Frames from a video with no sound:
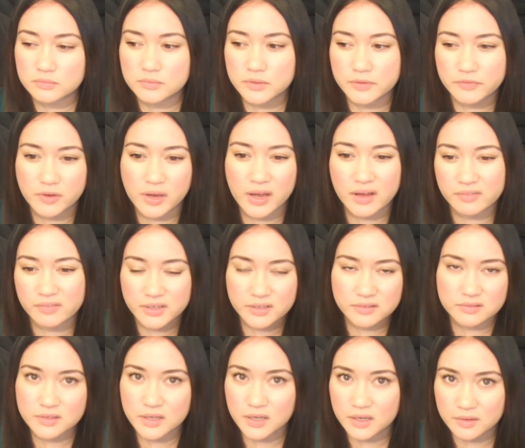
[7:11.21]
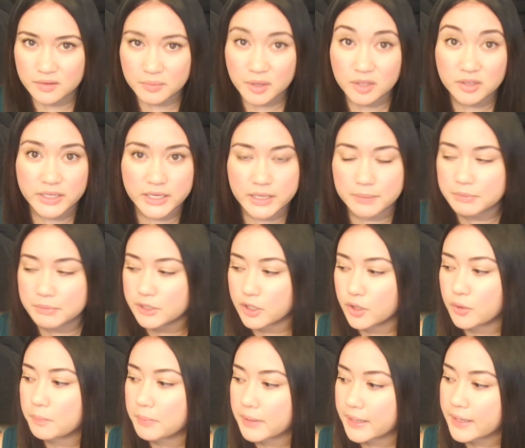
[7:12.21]
If you haven't, I'll link it
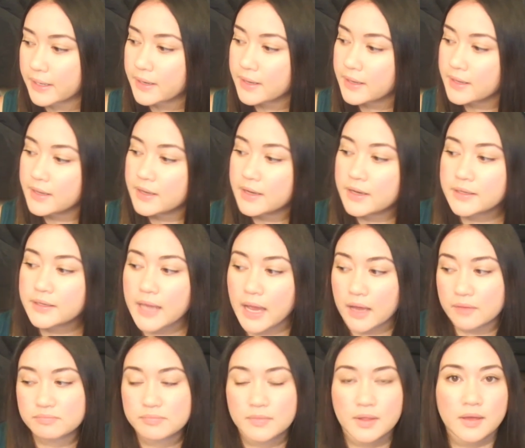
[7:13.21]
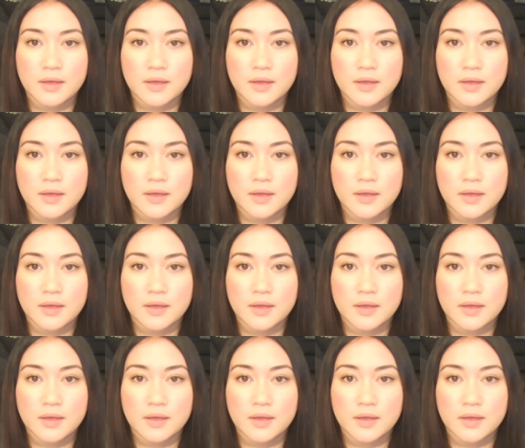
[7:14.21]
below. But yeah,